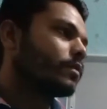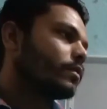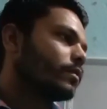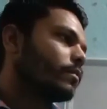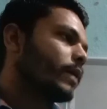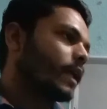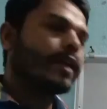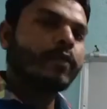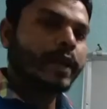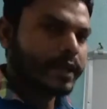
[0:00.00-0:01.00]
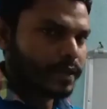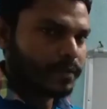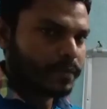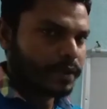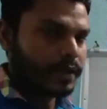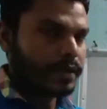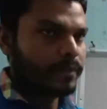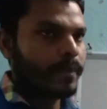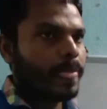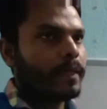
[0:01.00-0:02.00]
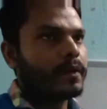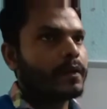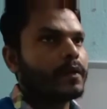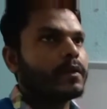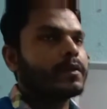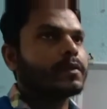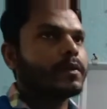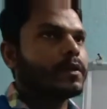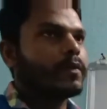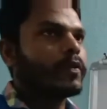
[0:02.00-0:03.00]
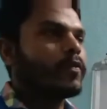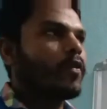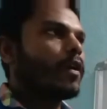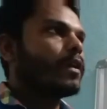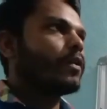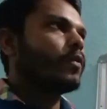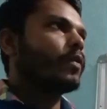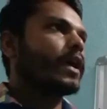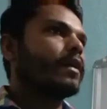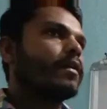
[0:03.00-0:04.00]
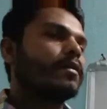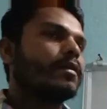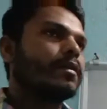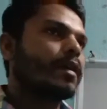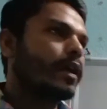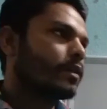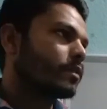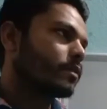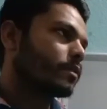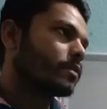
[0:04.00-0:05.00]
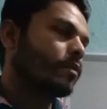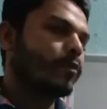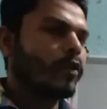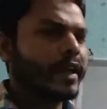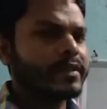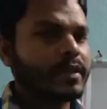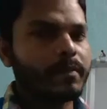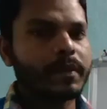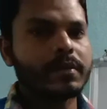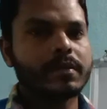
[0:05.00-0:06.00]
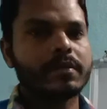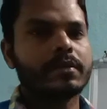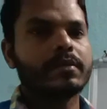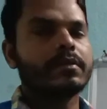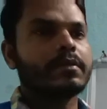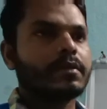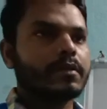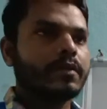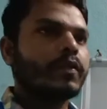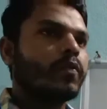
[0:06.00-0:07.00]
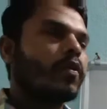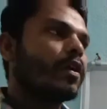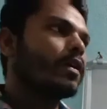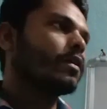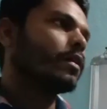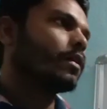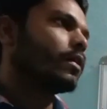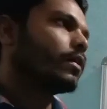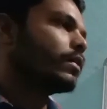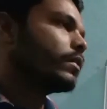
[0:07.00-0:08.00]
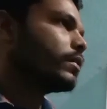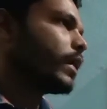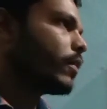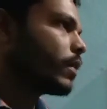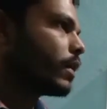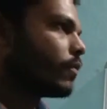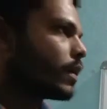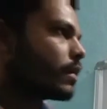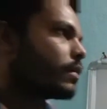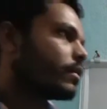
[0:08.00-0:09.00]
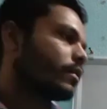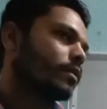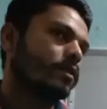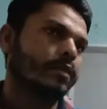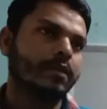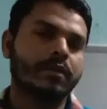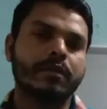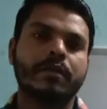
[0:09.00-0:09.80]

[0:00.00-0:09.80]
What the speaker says: by taking one example, right? So if you want, you can take some more examples. If you want, they have given the